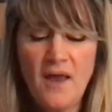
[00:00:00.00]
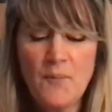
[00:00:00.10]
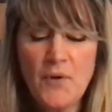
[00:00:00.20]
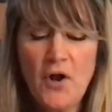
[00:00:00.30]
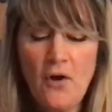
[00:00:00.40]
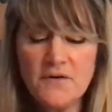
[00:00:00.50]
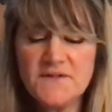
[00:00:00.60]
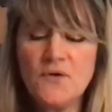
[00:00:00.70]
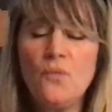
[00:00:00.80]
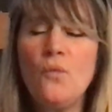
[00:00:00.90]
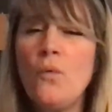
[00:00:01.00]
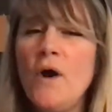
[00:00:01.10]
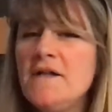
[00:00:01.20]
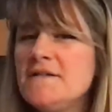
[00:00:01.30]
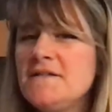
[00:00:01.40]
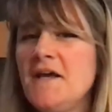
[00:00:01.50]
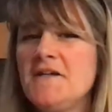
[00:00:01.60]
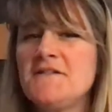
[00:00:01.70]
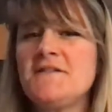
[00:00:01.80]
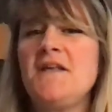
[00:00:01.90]
But also, what
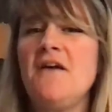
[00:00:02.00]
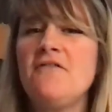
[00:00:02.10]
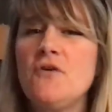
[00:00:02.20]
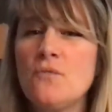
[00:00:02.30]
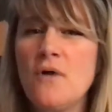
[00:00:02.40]
texts have you